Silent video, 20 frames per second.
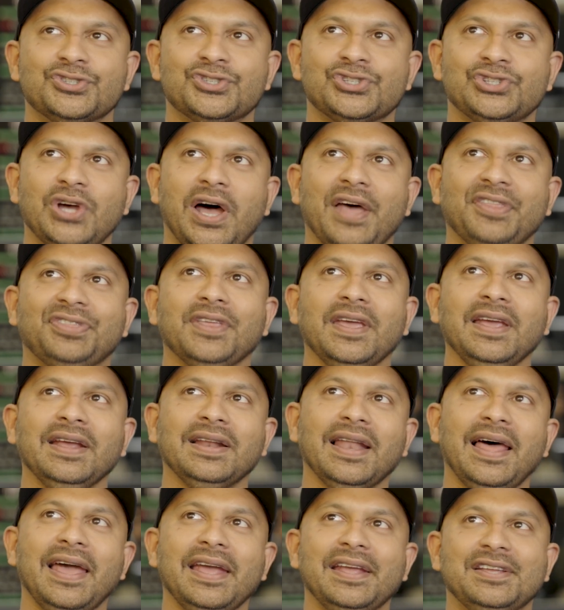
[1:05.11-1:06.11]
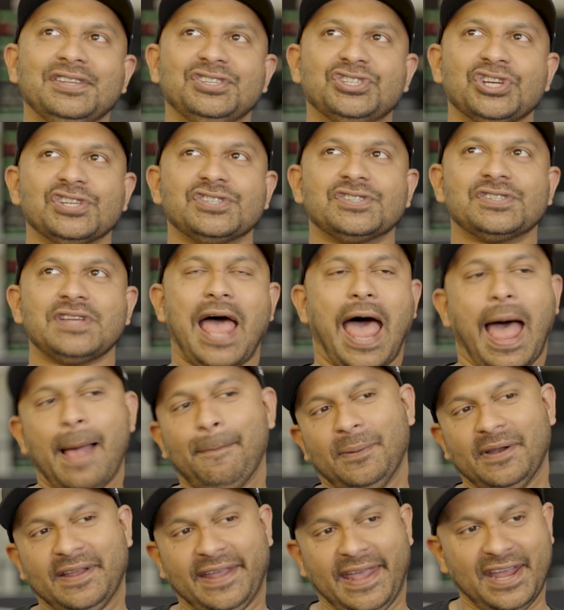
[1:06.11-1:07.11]
So I think like just
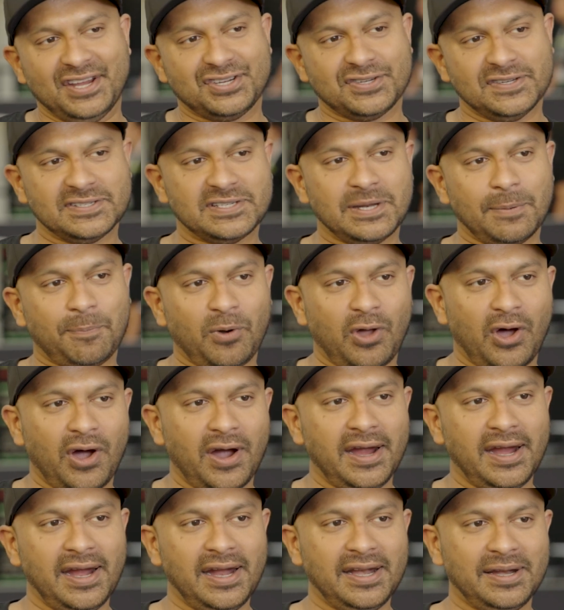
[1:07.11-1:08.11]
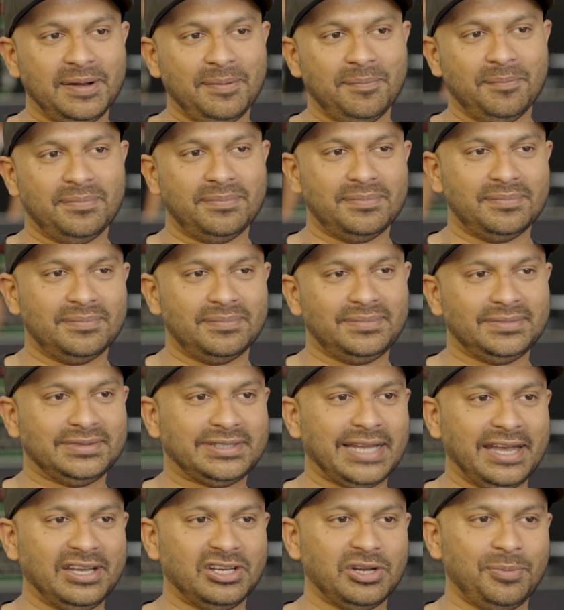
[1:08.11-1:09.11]
applications deployed
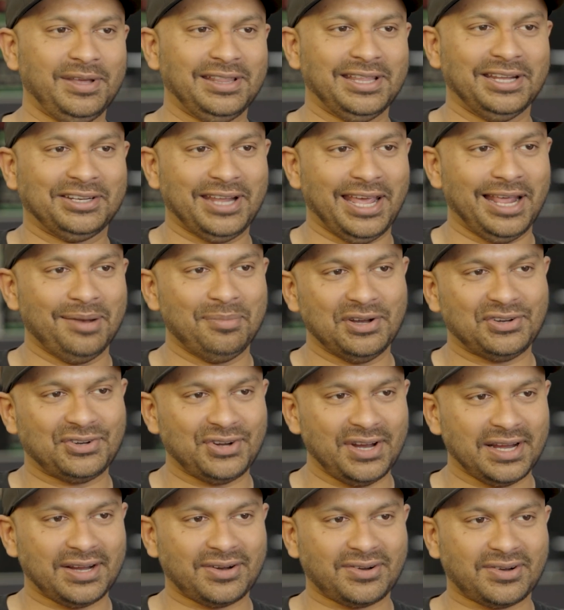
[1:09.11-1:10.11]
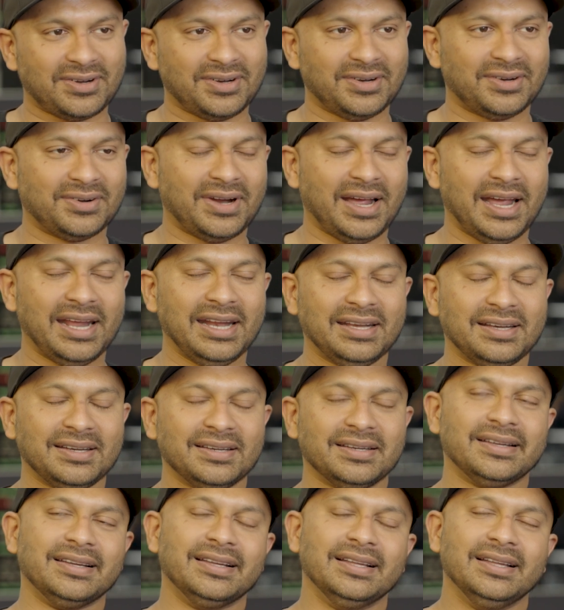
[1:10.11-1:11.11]
tend to be the tail metric, right?
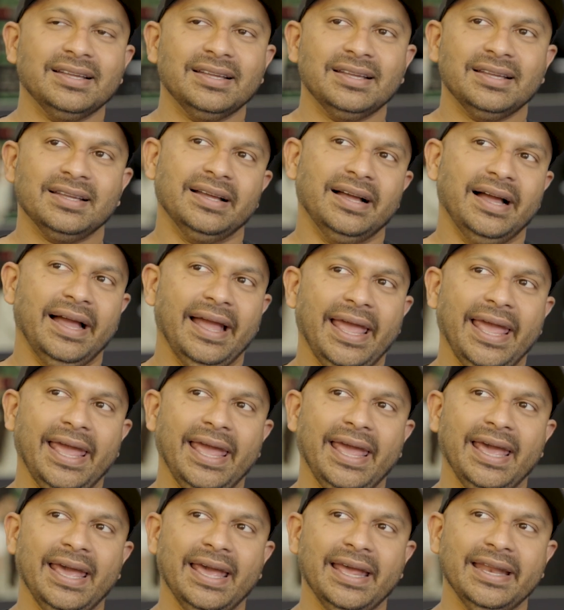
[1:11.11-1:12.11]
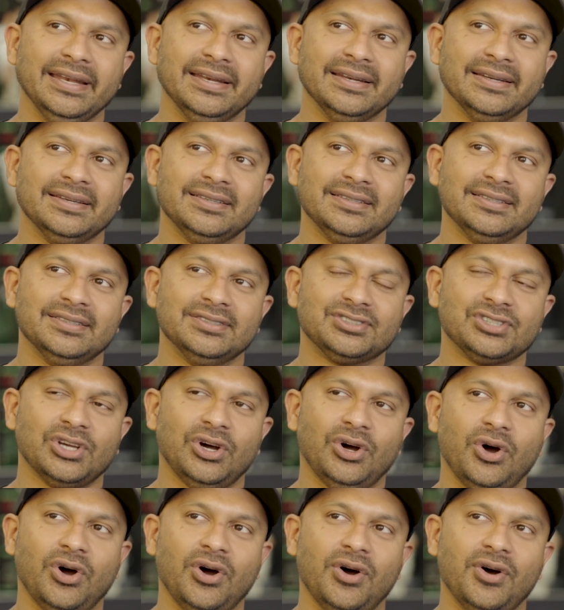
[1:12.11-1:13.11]
And
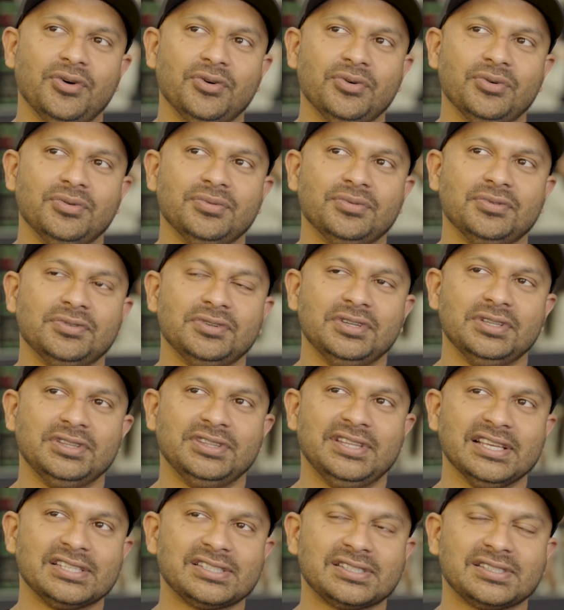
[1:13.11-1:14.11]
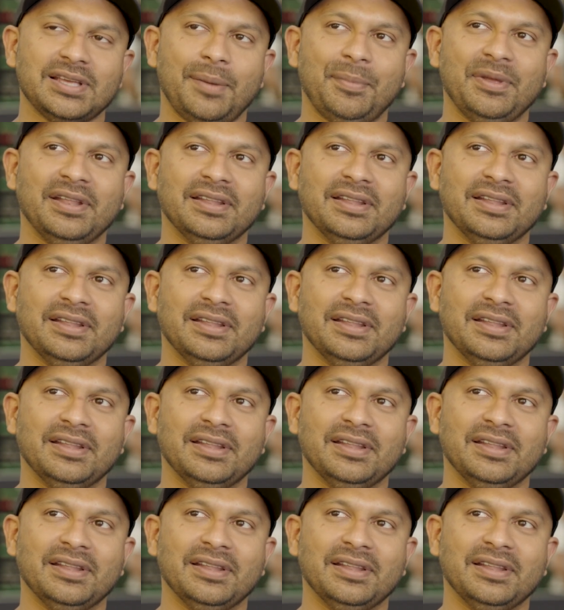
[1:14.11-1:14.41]
so this